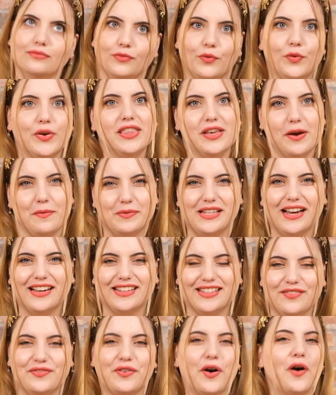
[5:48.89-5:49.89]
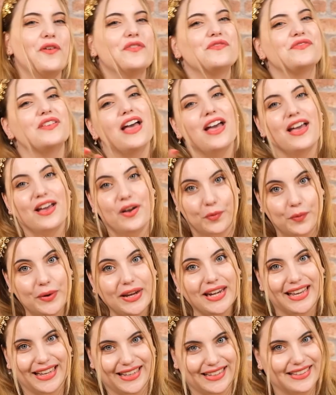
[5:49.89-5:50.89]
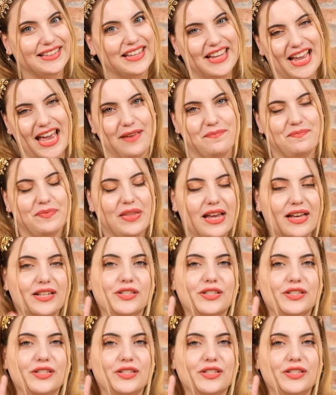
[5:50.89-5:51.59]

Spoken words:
with the objective of winning the game.